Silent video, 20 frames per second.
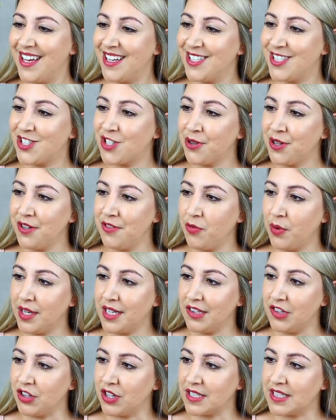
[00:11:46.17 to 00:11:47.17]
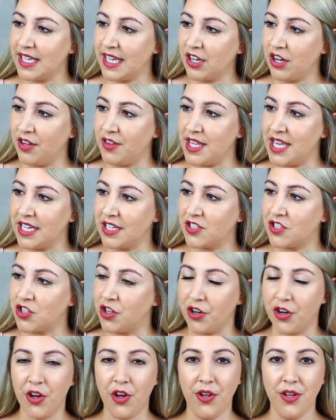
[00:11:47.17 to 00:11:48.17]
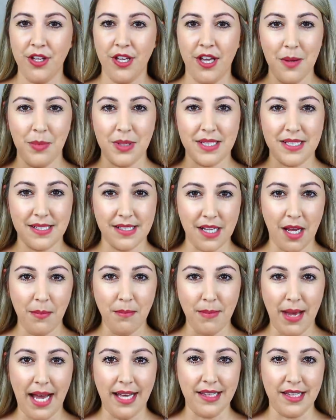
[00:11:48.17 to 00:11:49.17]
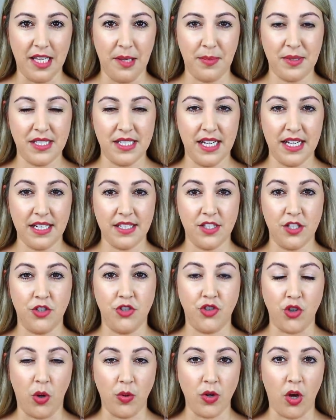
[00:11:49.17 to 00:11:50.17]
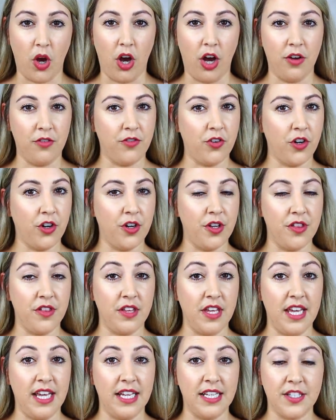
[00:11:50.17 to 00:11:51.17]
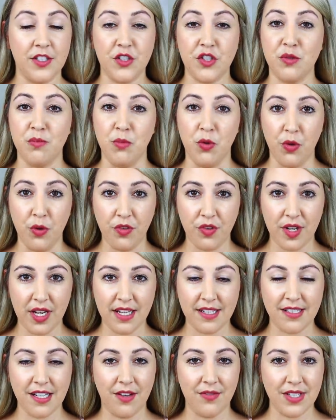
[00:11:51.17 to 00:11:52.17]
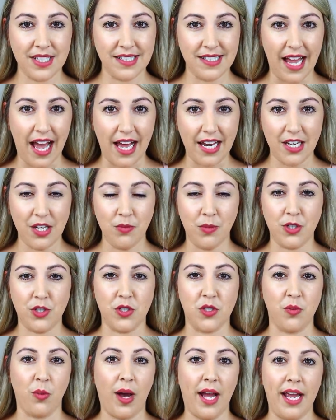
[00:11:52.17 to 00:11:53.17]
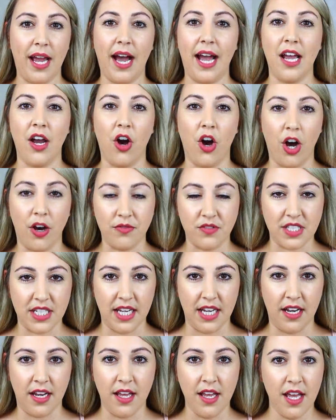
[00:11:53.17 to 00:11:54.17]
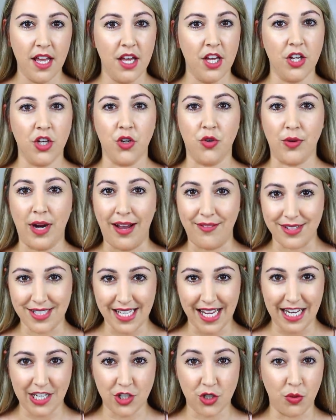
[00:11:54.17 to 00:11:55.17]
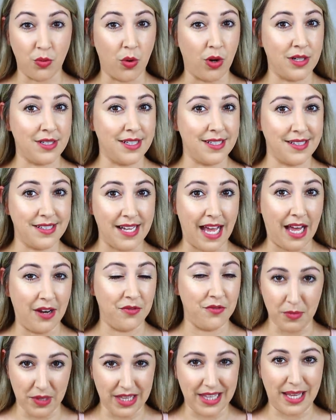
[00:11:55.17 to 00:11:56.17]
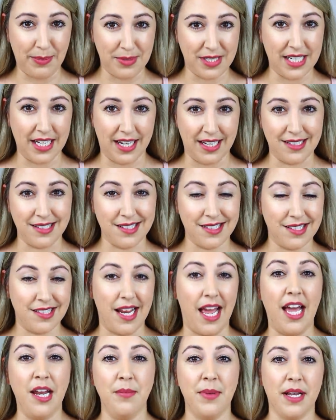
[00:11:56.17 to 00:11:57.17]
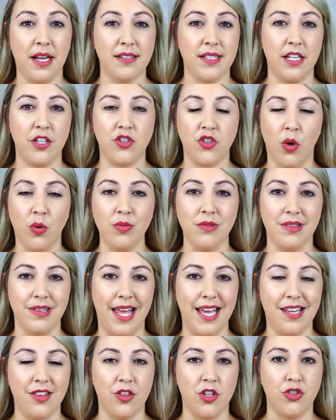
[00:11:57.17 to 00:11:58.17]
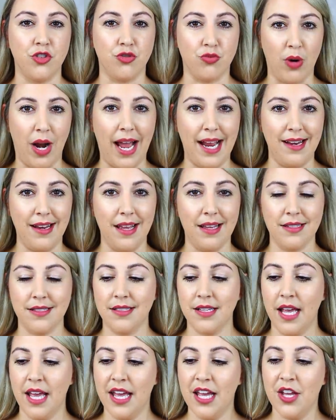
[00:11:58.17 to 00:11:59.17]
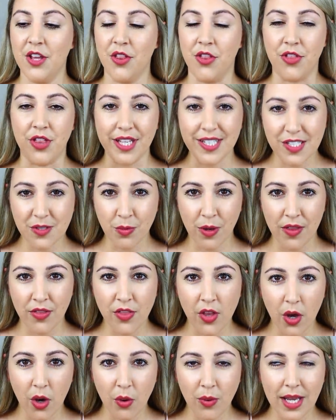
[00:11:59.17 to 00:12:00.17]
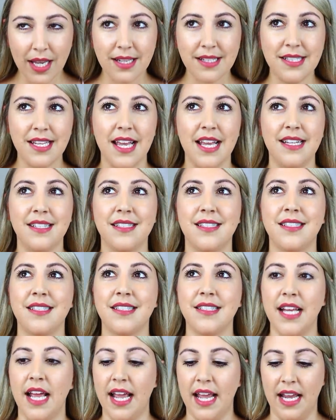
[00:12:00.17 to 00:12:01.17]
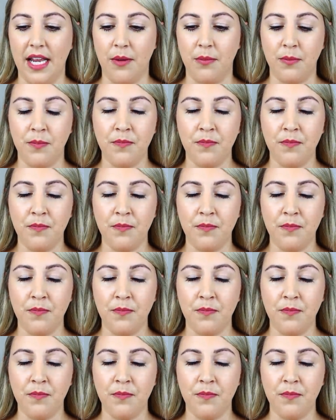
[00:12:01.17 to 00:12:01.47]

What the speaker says: sort of what it looks like on the external. But some matte lipsticks don't offer the smoothness of a satin, which is why I often gravitate towards a satin lipstick instead, because I don't like the dryness. This one though is insane.